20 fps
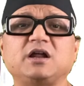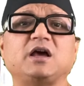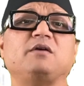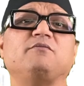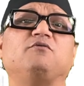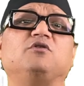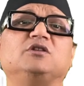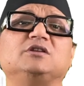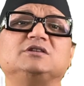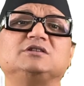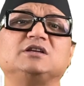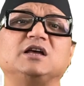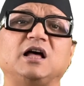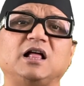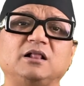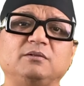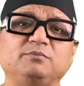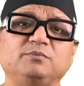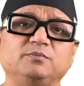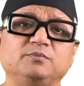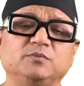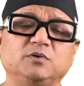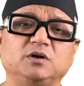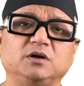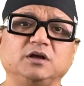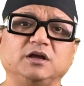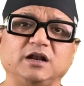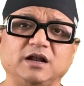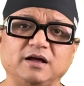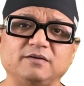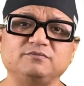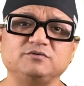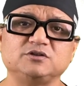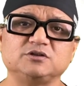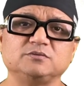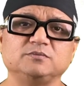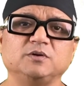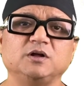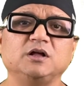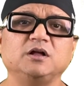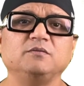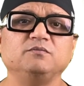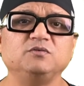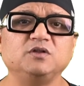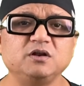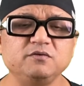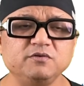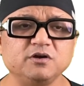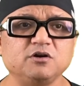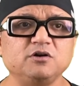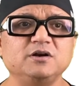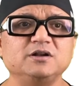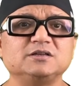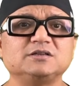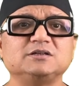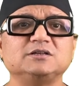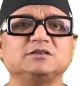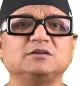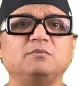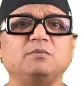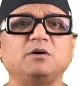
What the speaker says: time for the scalp grafts. Then we're going to discuss